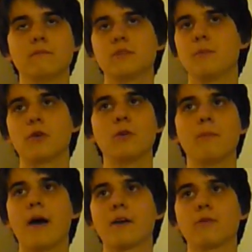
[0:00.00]
typical
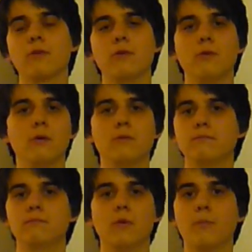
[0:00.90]
macro
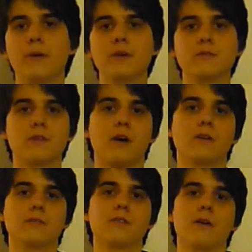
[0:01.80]
or Pilsner
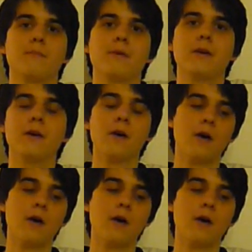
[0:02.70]
kind of type beer,